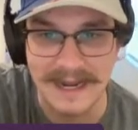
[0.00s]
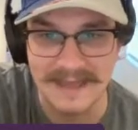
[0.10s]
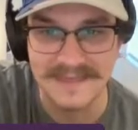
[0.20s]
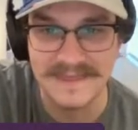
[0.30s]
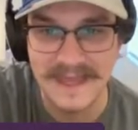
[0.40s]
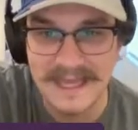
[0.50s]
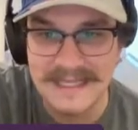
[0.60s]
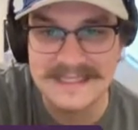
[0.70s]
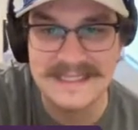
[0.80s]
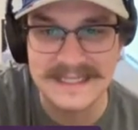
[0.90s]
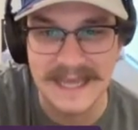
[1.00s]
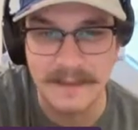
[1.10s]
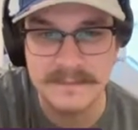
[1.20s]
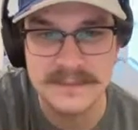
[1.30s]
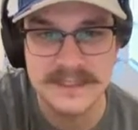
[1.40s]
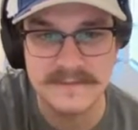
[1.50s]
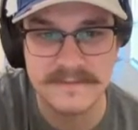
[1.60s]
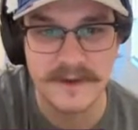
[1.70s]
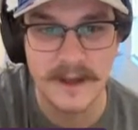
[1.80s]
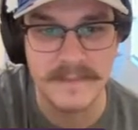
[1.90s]
And I think it stems
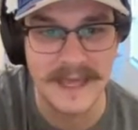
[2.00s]
from